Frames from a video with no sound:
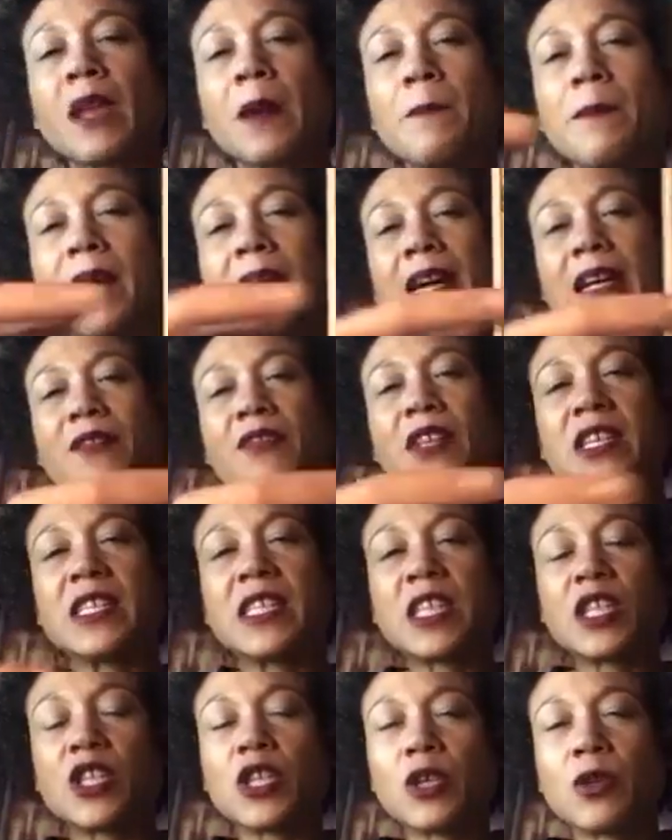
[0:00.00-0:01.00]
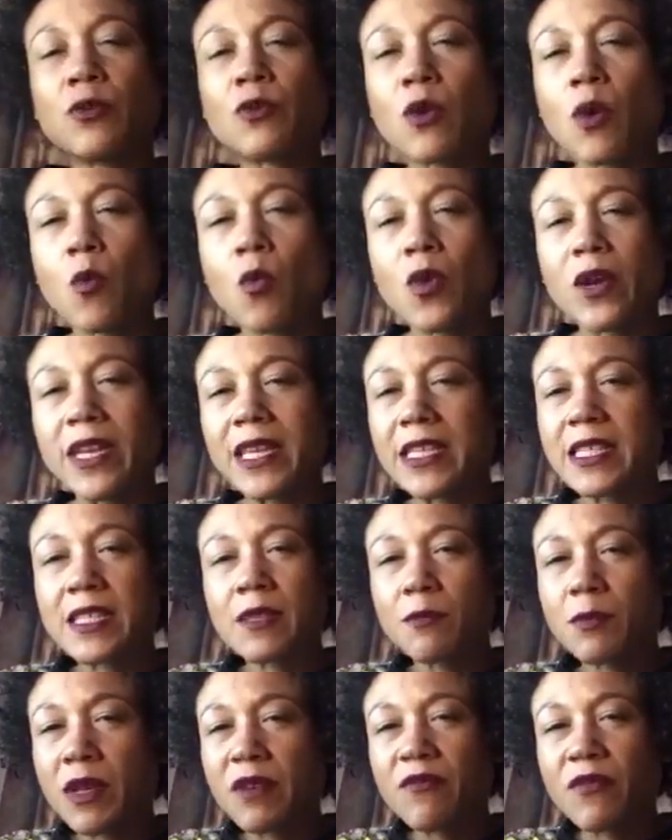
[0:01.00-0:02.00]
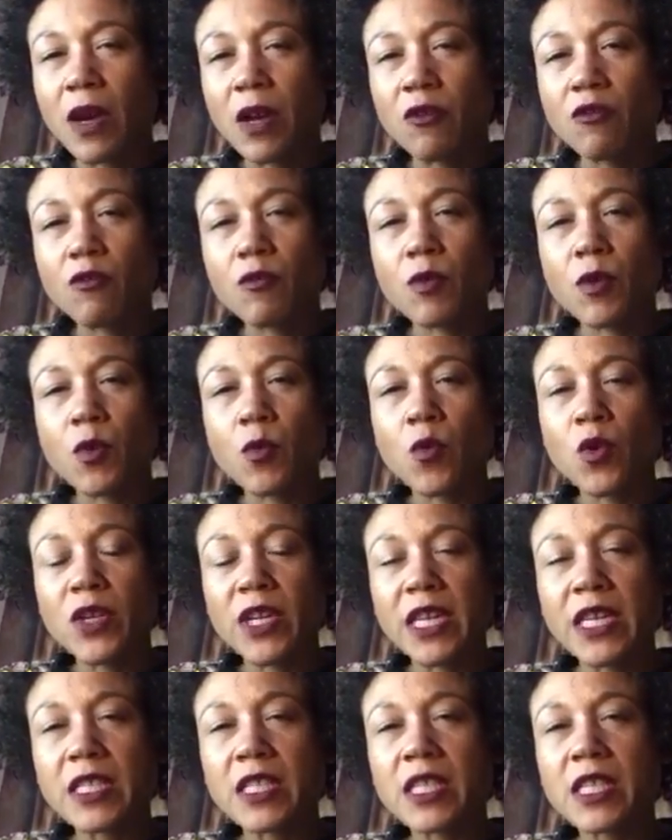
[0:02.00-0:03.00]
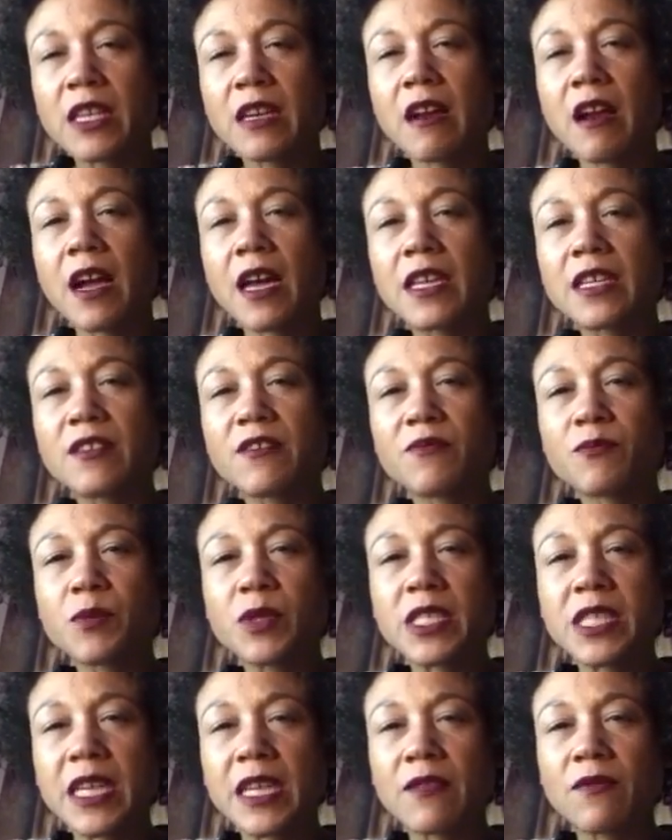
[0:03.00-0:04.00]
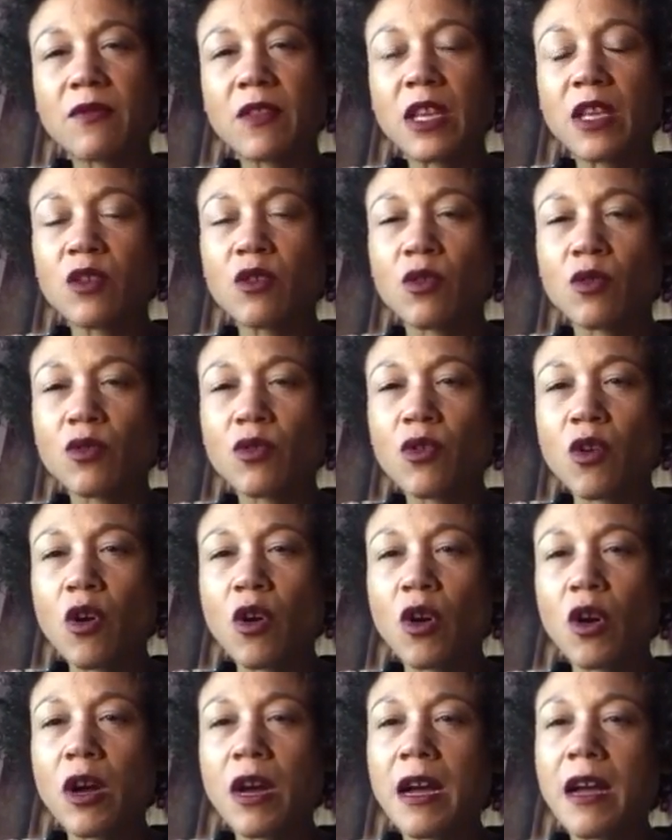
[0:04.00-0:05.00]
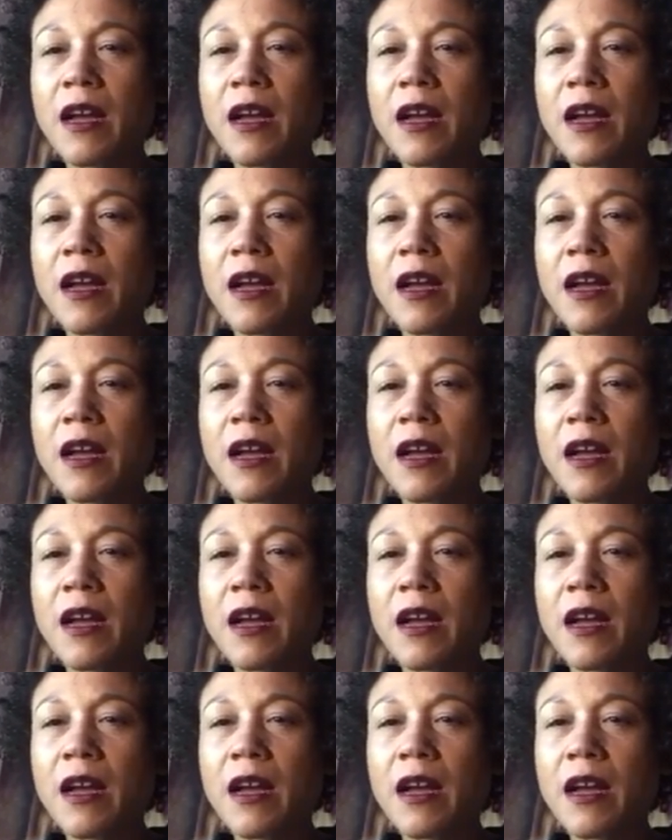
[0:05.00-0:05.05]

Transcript: But this is you not wanting to be vulnerable, wanting to kind of pretend that you're not